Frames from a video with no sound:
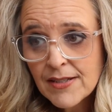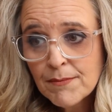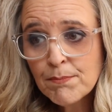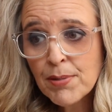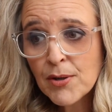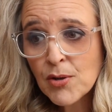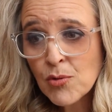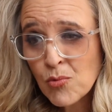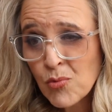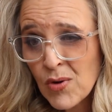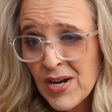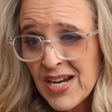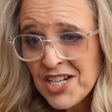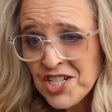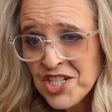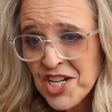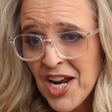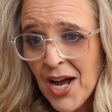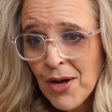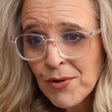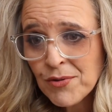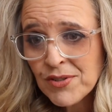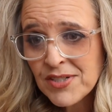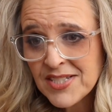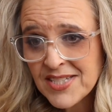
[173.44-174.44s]
but reach
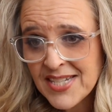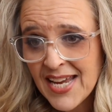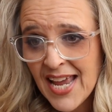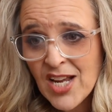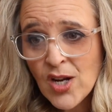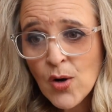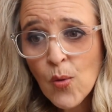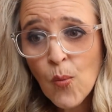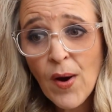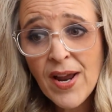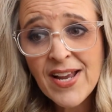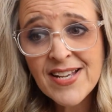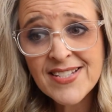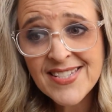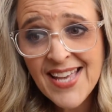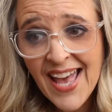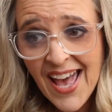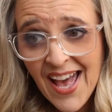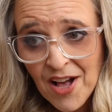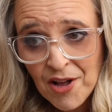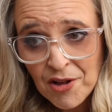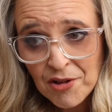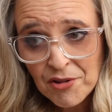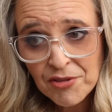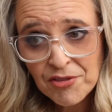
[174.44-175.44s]
out and take away his
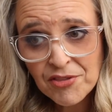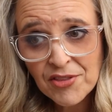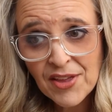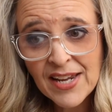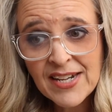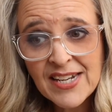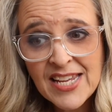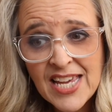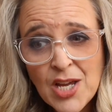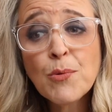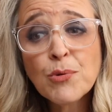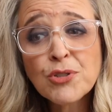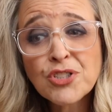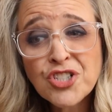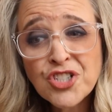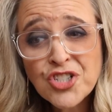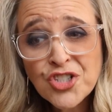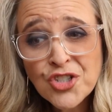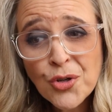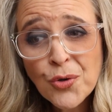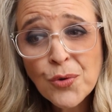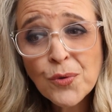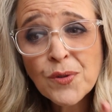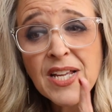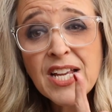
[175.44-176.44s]
health, and he will
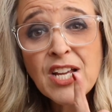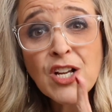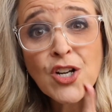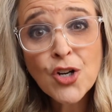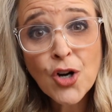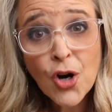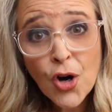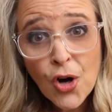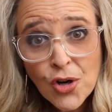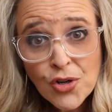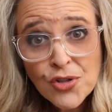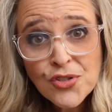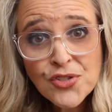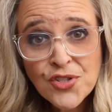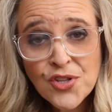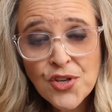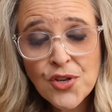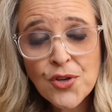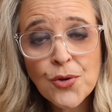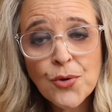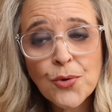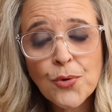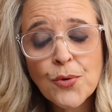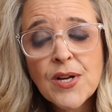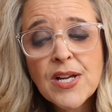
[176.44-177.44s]
surely curse
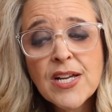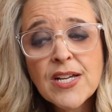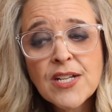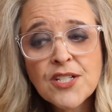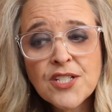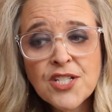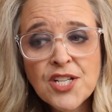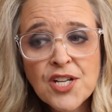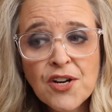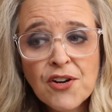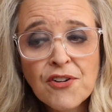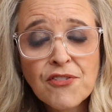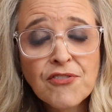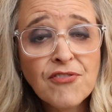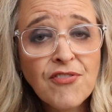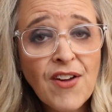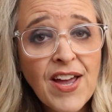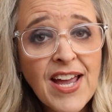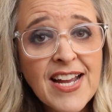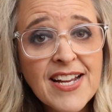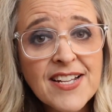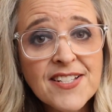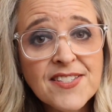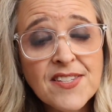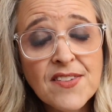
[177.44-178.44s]
you to your
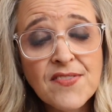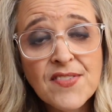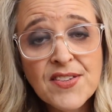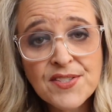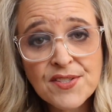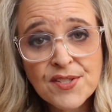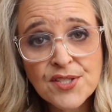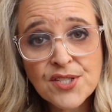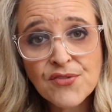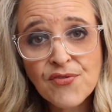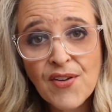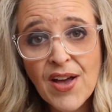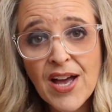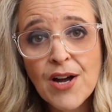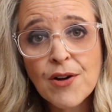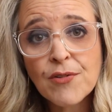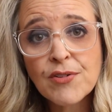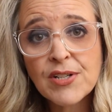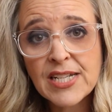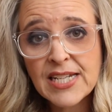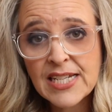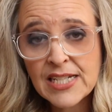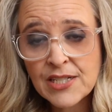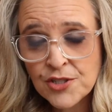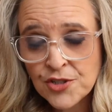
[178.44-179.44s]
face." And this is
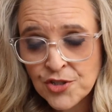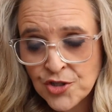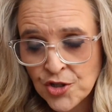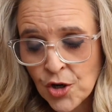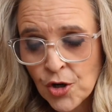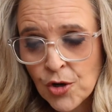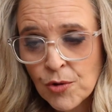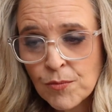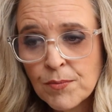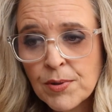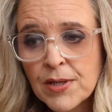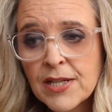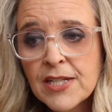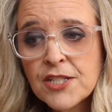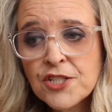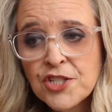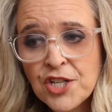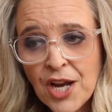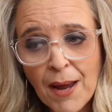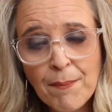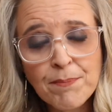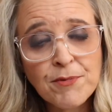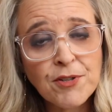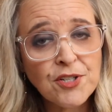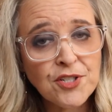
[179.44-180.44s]
found in Job
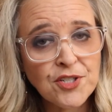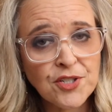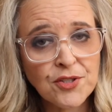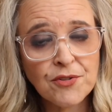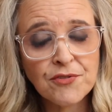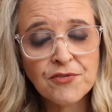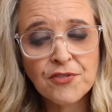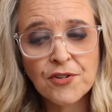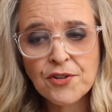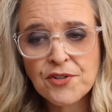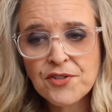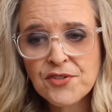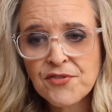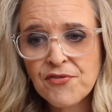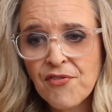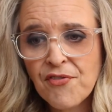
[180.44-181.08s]
chapter 2, verse